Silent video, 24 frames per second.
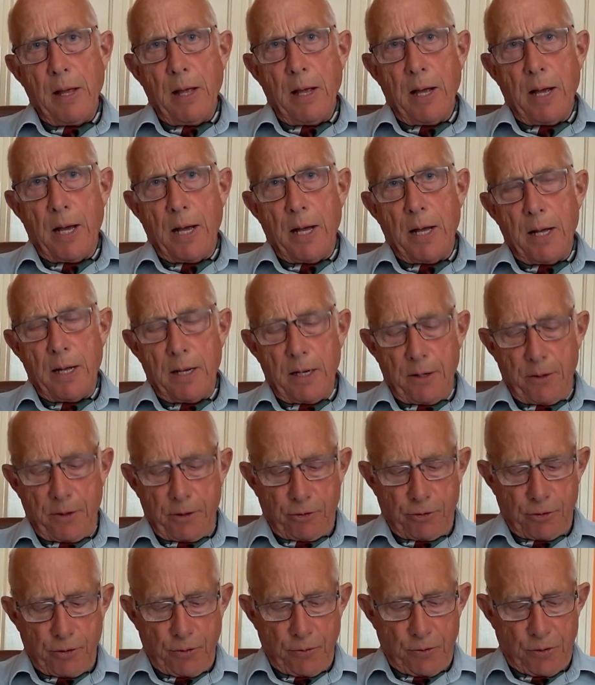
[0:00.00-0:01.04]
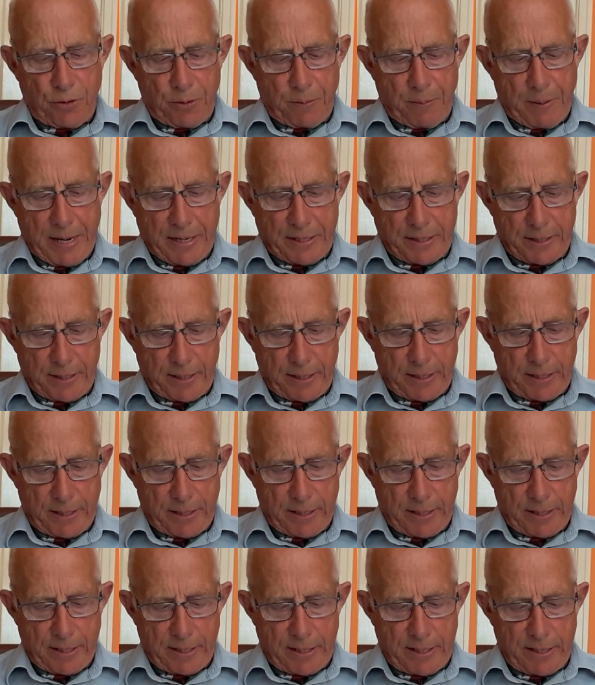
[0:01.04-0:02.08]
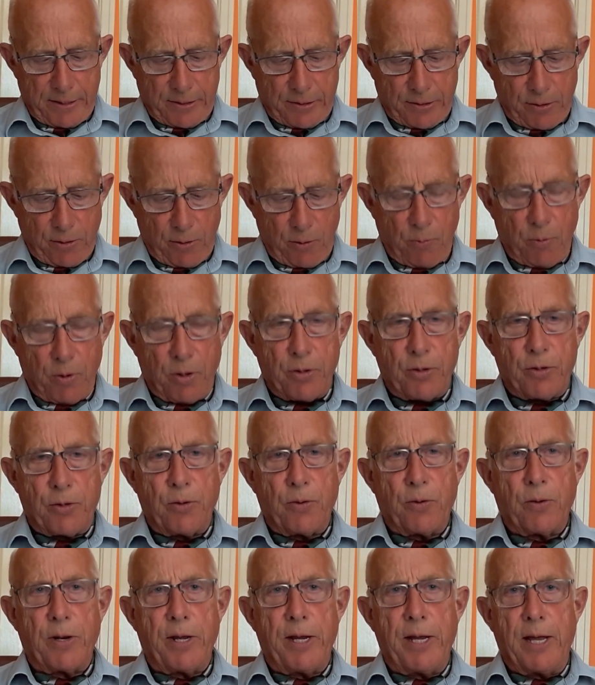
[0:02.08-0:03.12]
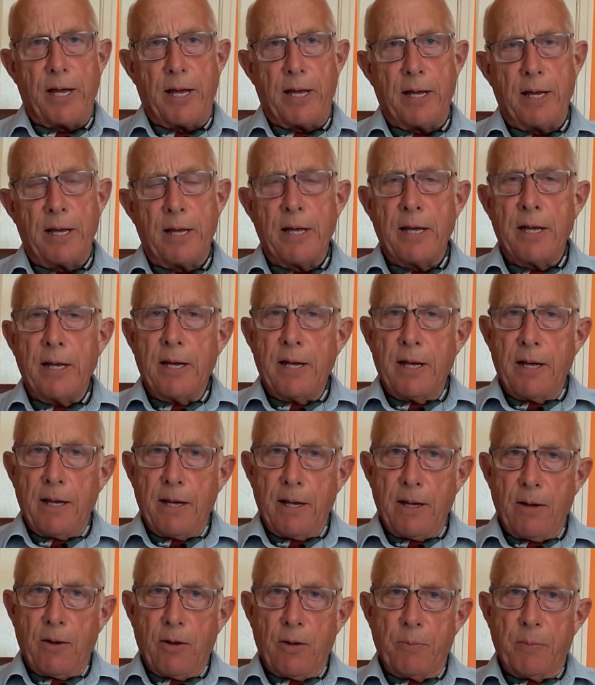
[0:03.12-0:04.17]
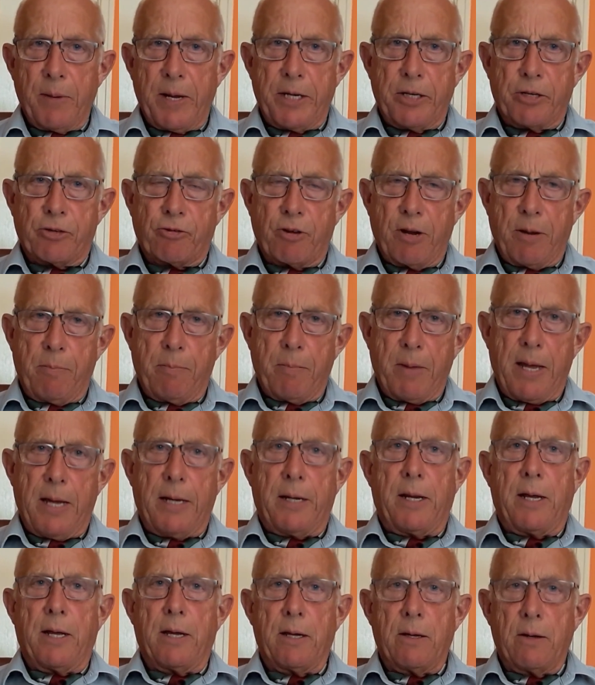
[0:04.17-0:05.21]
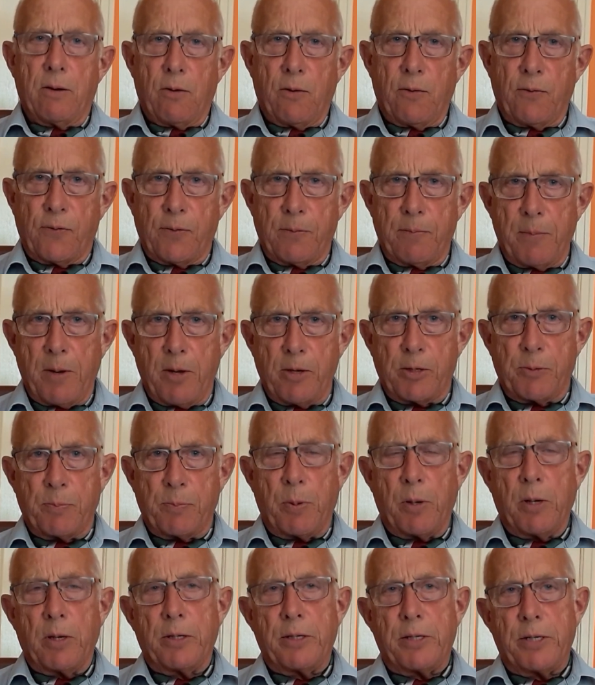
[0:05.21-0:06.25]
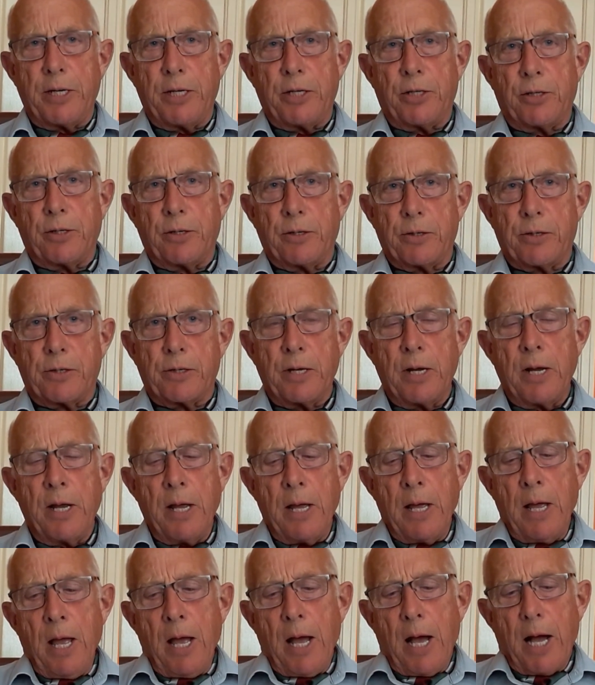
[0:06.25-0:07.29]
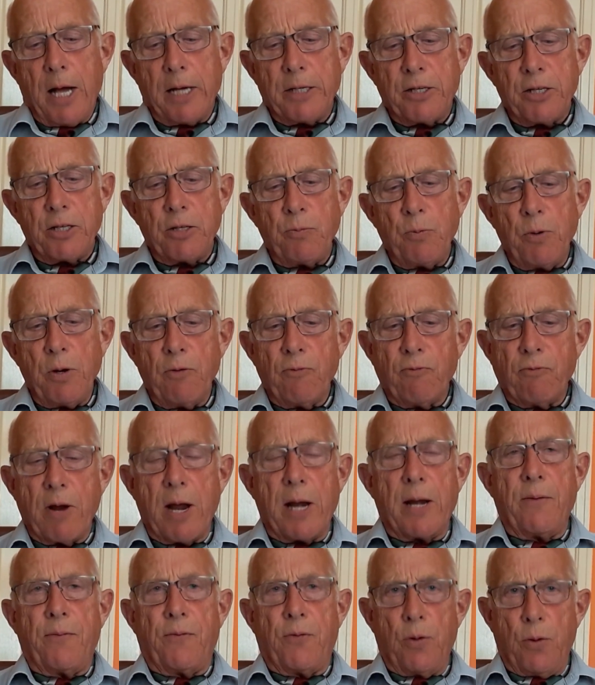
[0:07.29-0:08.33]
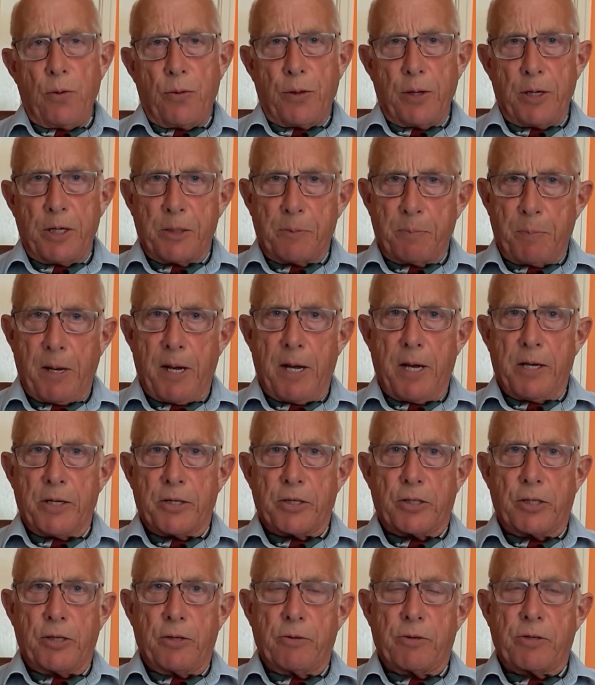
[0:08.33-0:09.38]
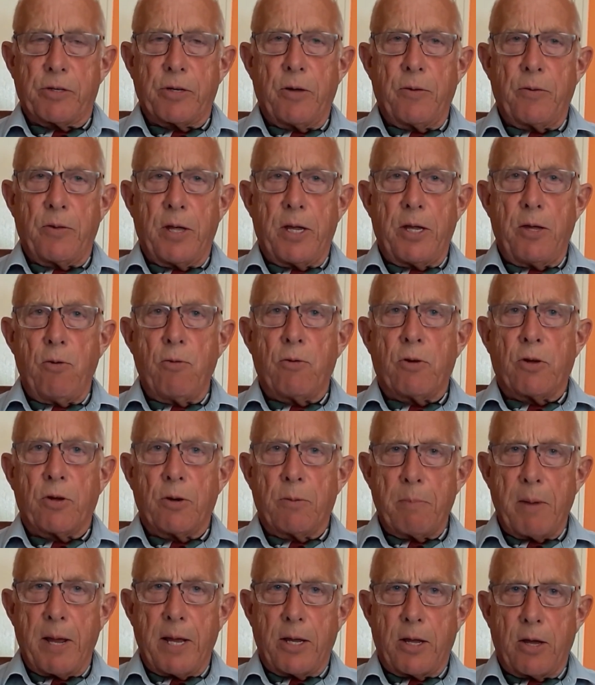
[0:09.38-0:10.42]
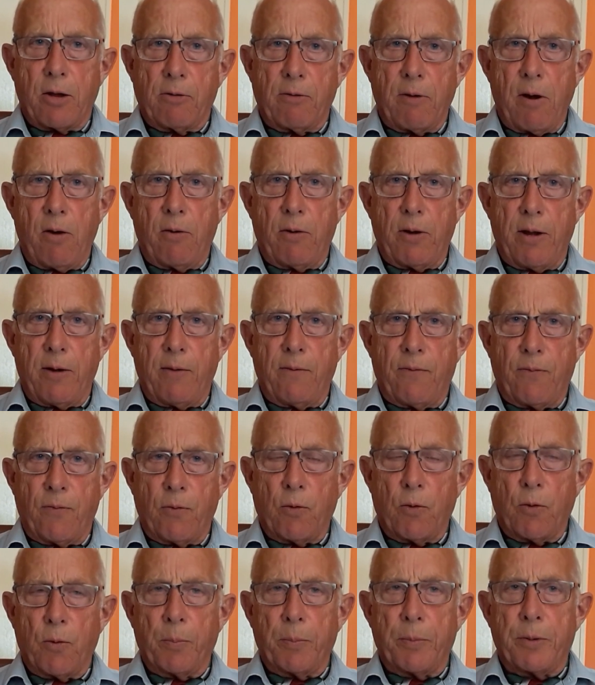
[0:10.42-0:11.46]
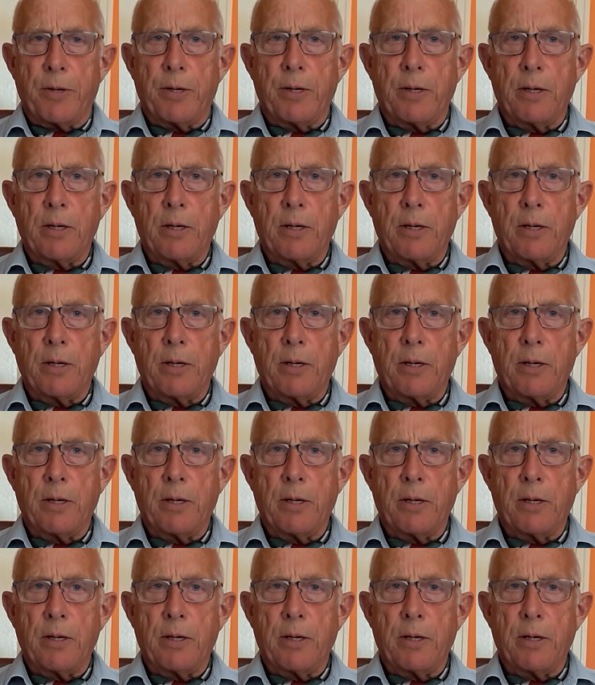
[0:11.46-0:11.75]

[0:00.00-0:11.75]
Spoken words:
And the truth of the matter is not what you'll hear on mainstream media or from most politicians. I just want to run a few things past you so that you can make your own informed